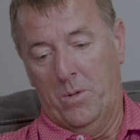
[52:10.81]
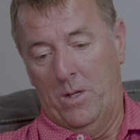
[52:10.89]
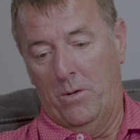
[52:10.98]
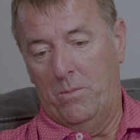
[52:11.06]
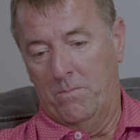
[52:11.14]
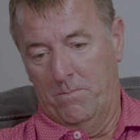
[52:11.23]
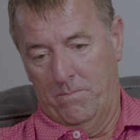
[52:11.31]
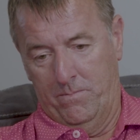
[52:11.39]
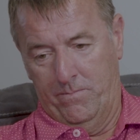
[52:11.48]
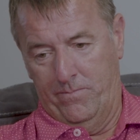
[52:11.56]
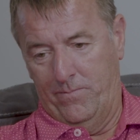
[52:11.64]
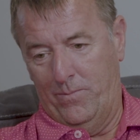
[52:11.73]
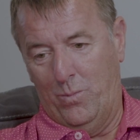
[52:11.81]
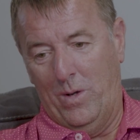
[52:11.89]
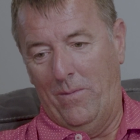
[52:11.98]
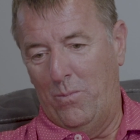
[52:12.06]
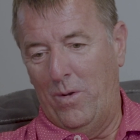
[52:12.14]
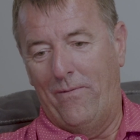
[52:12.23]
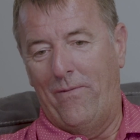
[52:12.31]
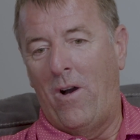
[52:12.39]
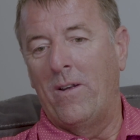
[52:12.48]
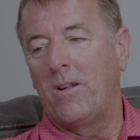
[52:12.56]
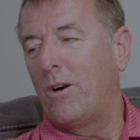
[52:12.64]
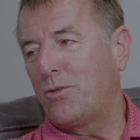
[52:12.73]
we
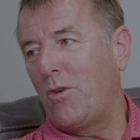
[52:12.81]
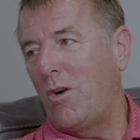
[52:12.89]
find our